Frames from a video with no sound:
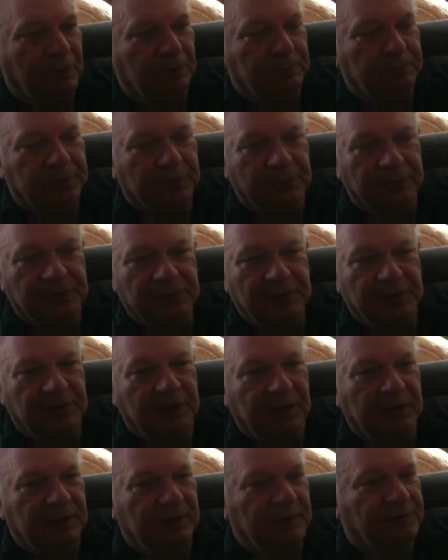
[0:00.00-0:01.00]
real
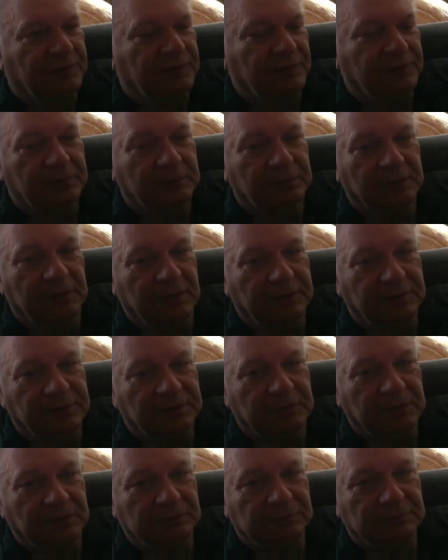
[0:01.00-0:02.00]
person and this is a real
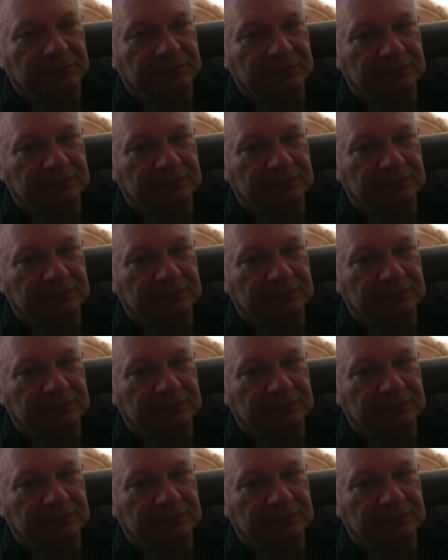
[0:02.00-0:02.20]
history.